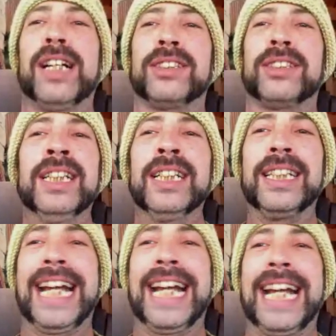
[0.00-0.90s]
else,
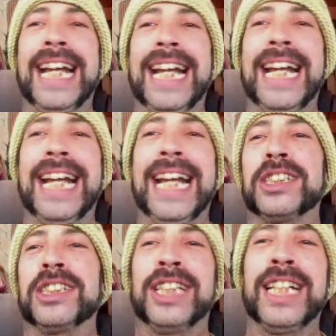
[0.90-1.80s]
that
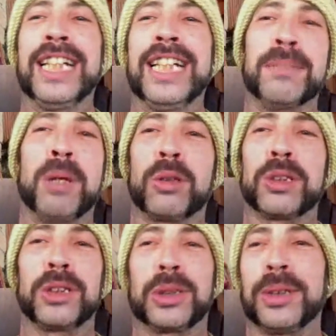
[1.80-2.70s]
was the thing, and
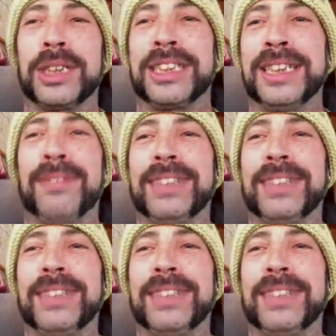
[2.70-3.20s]
Poker Source and